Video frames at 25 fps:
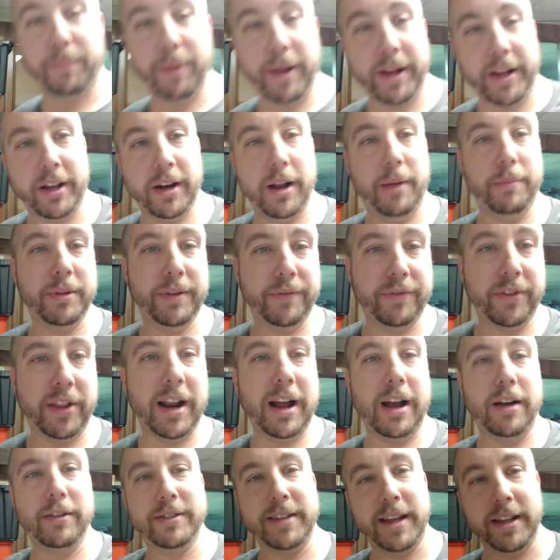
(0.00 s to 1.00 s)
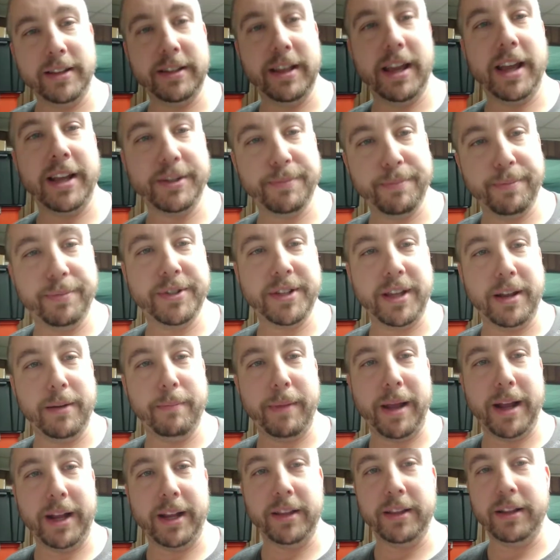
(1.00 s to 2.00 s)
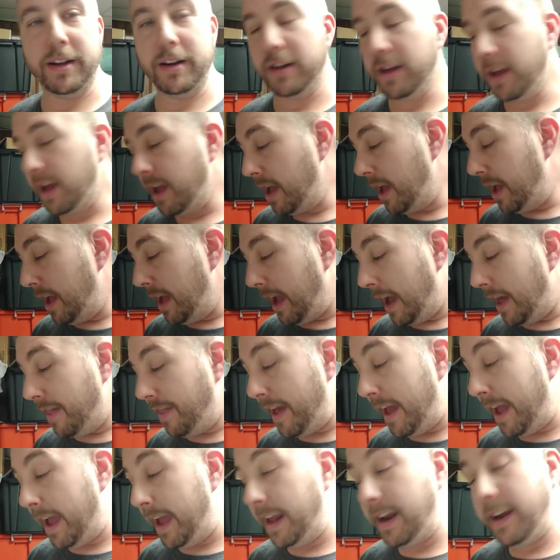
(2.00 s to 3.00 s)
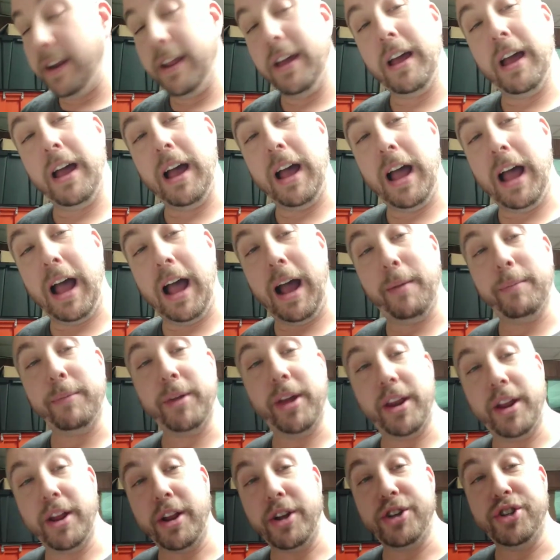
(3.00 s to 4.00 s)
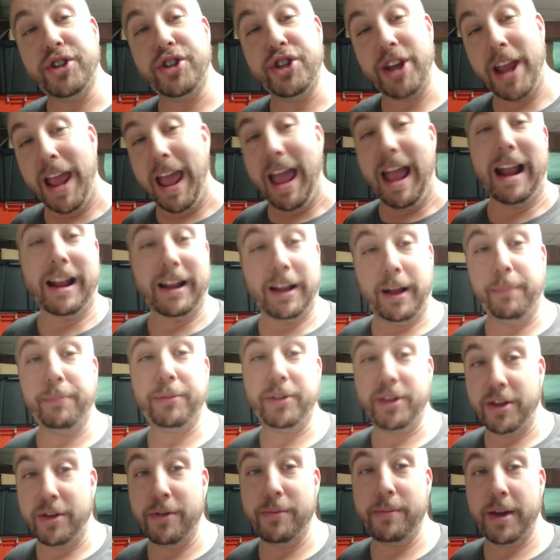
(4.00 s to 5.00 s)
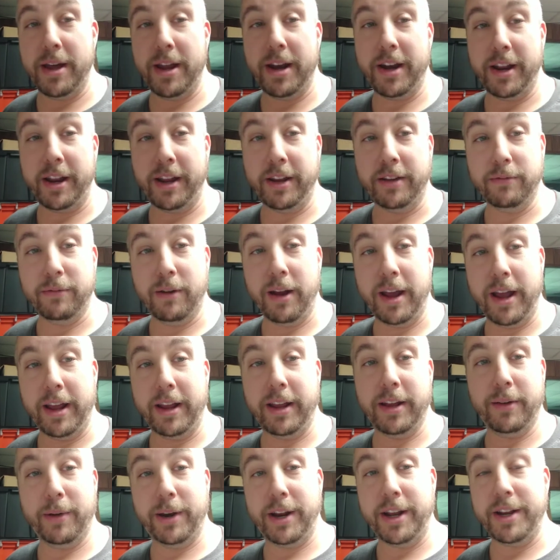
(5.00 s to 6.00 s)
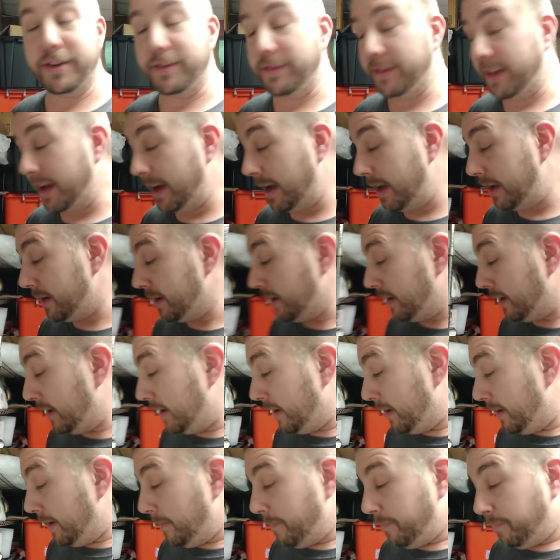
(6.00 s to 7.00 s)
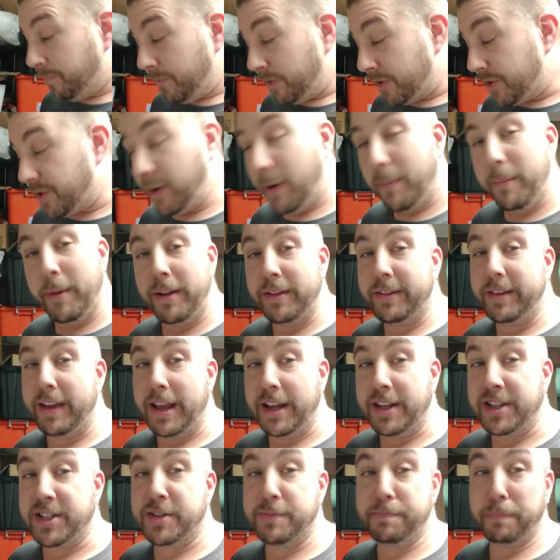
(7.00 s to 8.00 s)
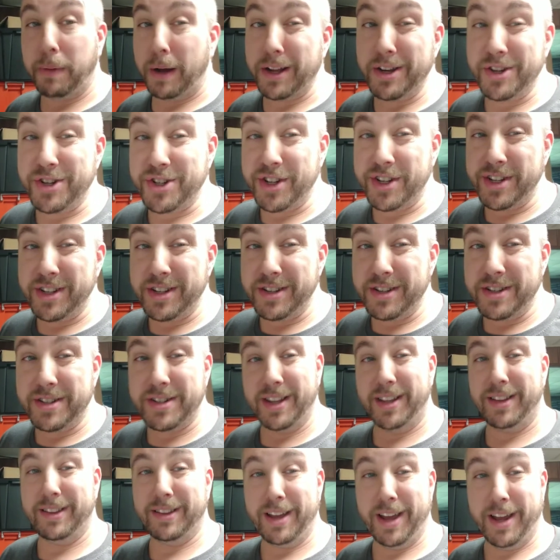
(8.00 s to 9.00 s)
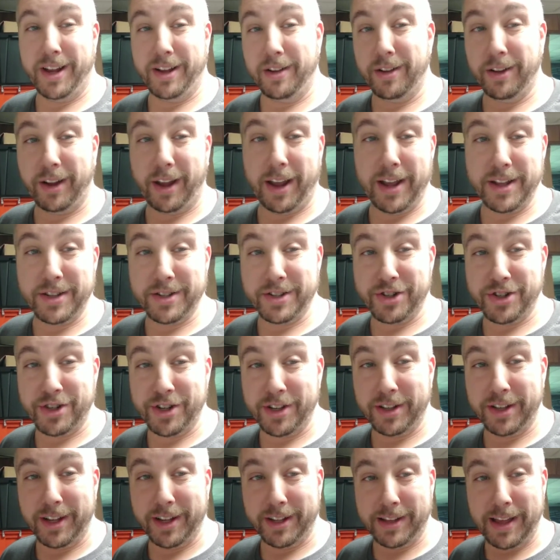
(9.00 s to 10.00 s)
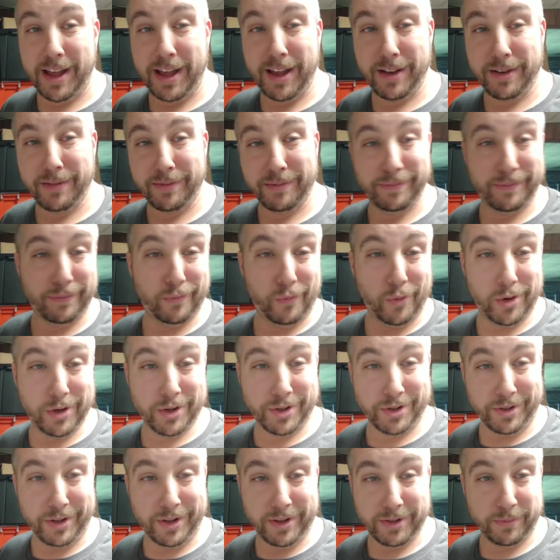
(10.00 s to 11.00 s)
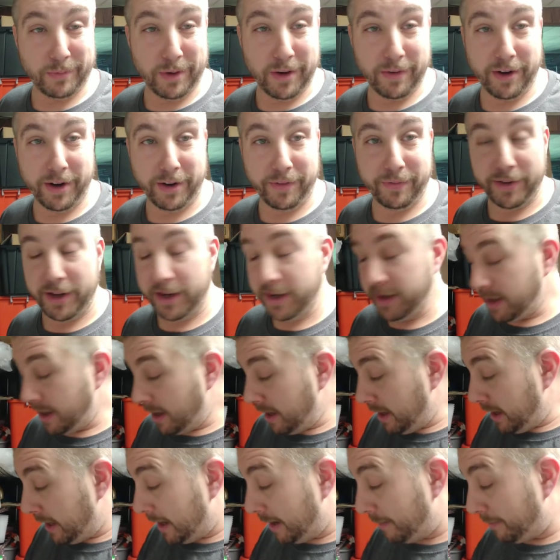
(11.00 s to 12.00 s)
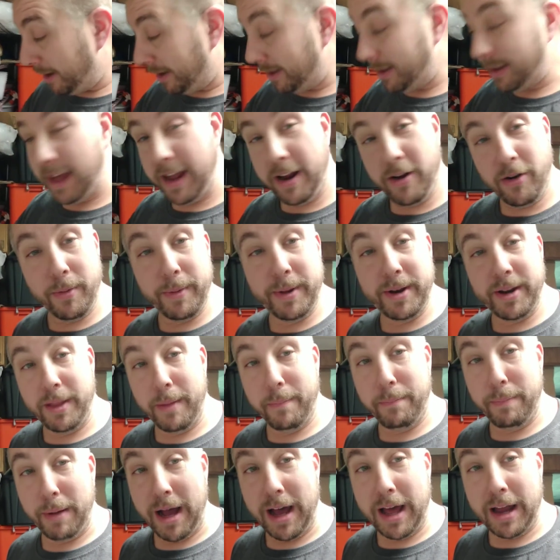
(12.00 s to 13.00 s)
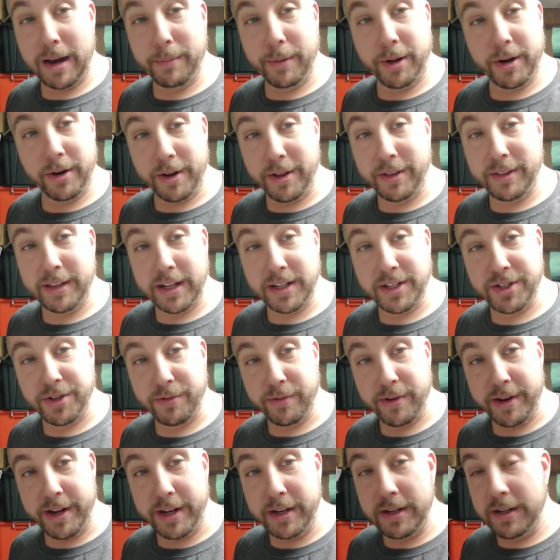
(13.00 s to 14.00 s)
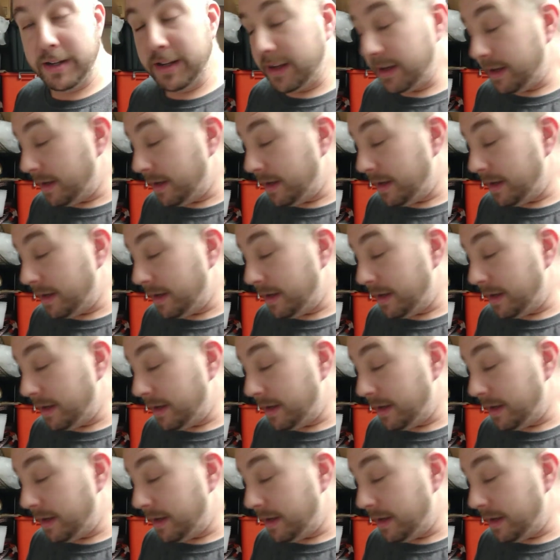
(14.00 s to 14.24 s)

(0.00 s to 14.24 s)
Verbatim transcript: pick it up, lift it out, take the eggs, set them back in there, and then I'm gonna jack up the humidity right when I do that. So I'm gonna take sponges and like all kinds of shit like that, washcloths, whatever I can find, and I'm gonna layer them into the bottom underneath that screen.